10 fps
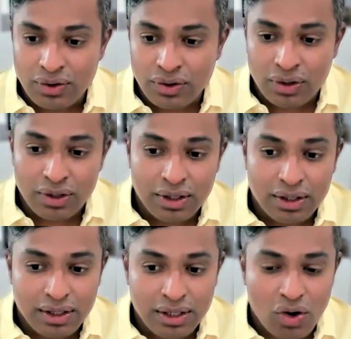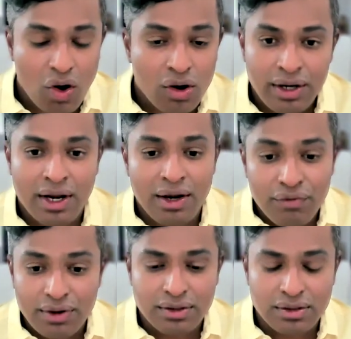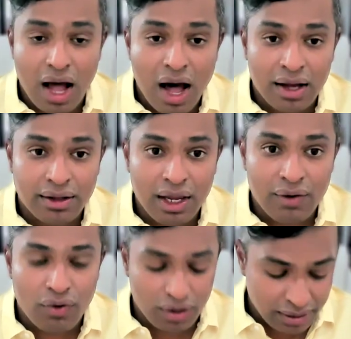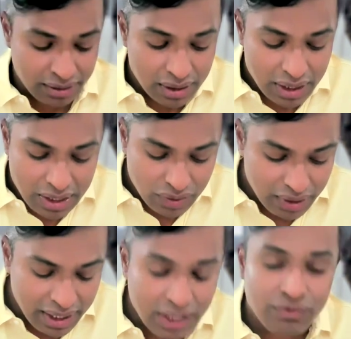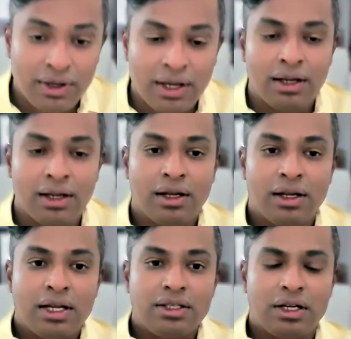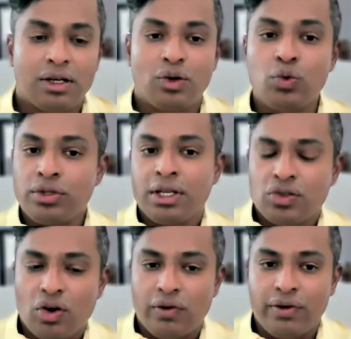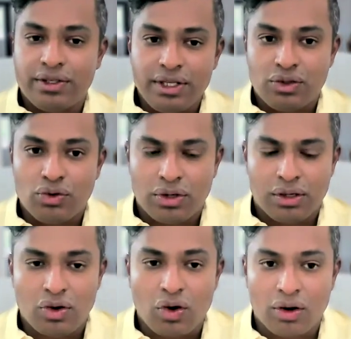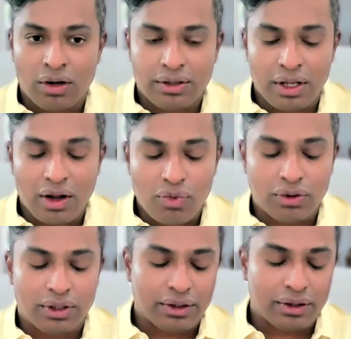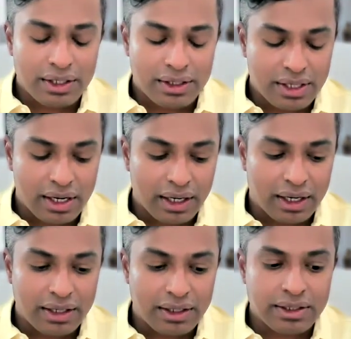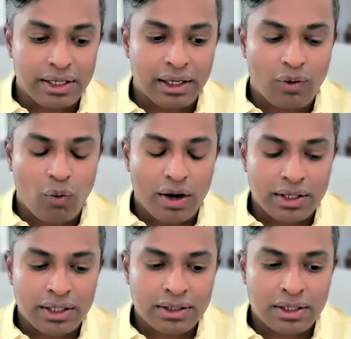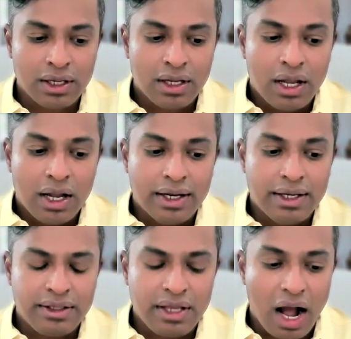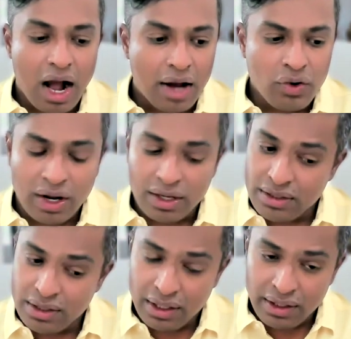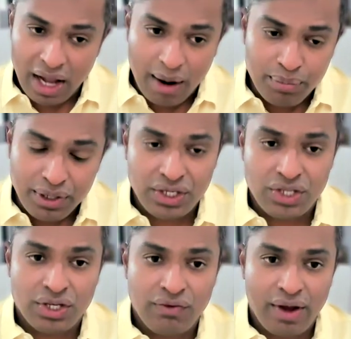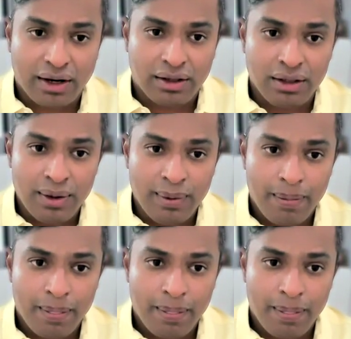So there's already a differences are there for us. So that is why there are two things always needs to think about it, right? So yeah, like it is like one is the are you considering the appreciation factor?